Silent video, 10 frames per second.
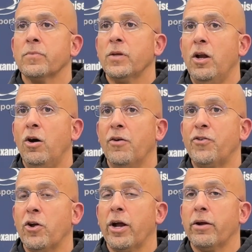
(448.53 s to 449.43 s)
You know, if
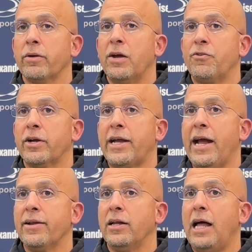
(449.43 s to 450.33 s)
you're
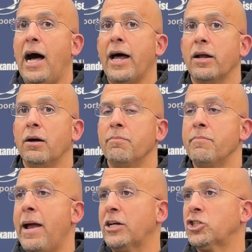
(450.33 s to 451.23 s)
getting a lot of
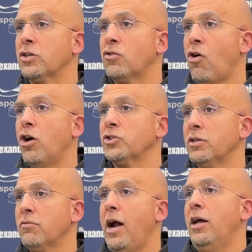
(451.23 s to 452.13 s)
mesh and
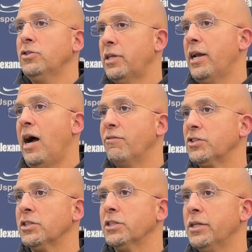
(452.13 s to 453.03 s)
crossing routes, then
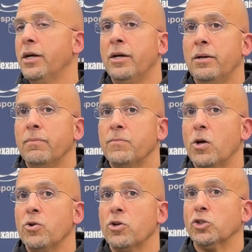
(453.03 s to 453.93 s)
obviously, you
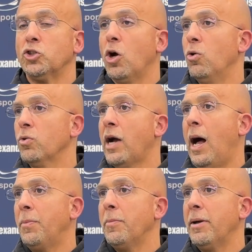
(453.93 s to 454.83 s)
know, your zone
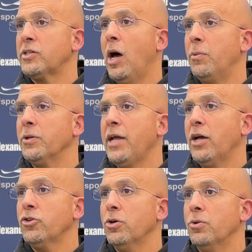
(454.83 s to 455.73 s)
complements help with
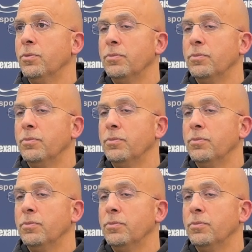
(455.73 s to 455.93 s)
that too.